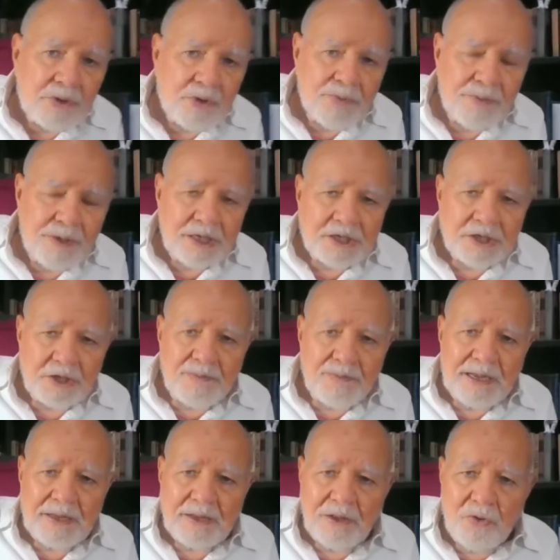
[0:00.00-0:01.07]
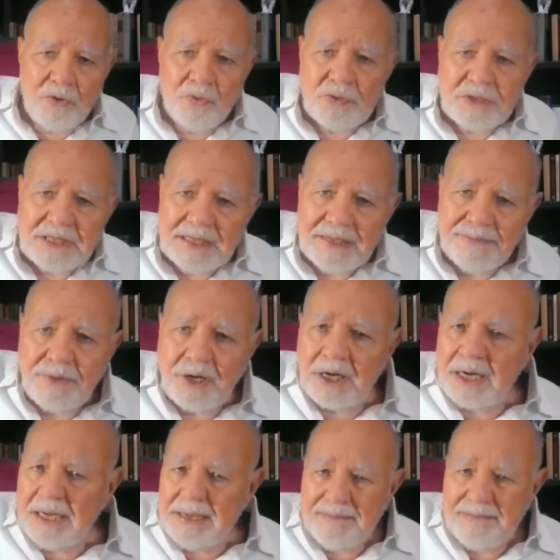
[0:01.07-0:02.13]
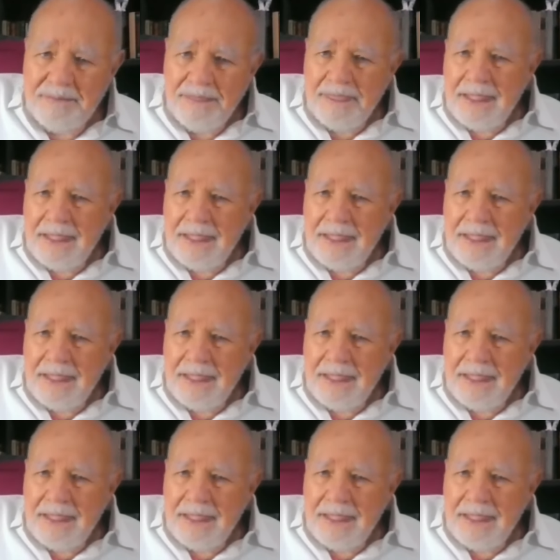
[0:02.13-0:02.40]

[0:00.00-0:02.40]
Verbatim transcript: too much about losing money